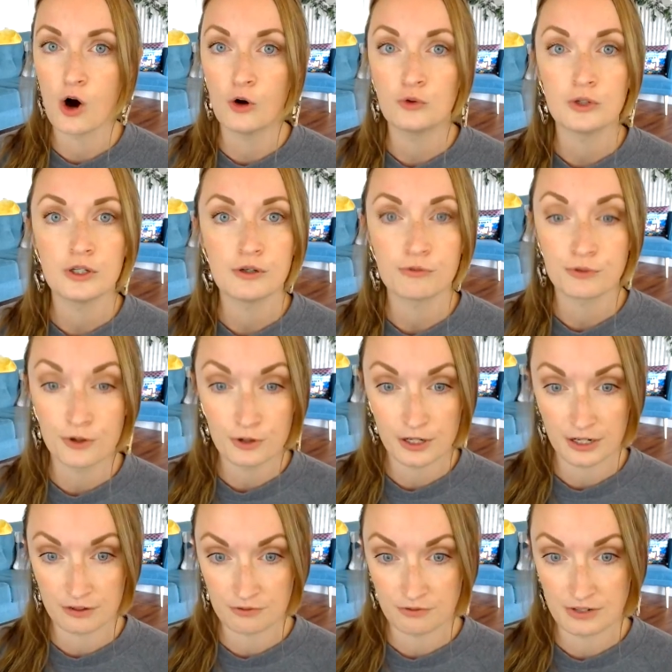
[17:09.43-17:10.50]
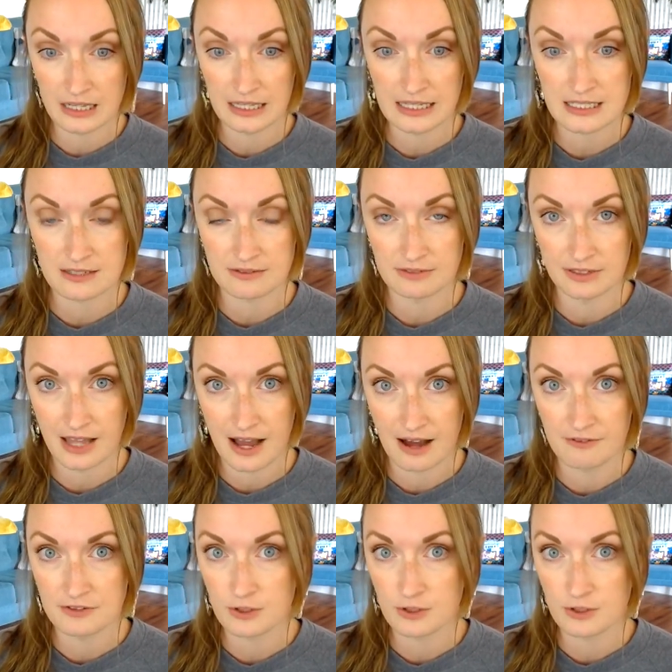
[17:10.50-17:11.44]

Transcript: only rooted in feelings of love.